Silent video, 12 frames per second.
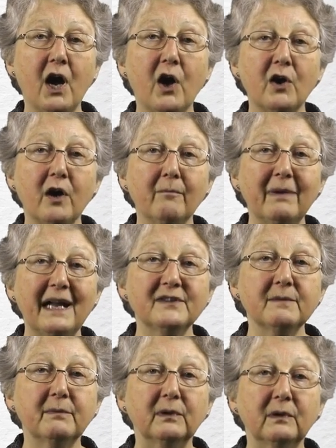are
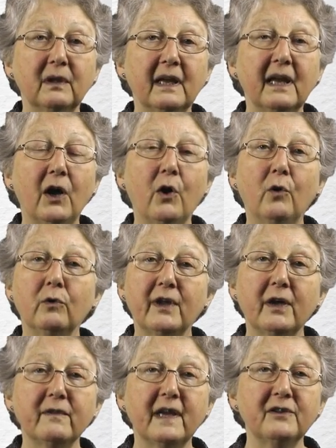compatible,
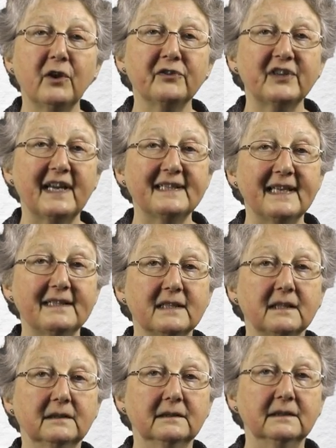although they're not
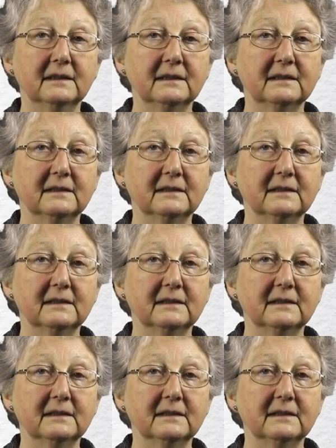identical.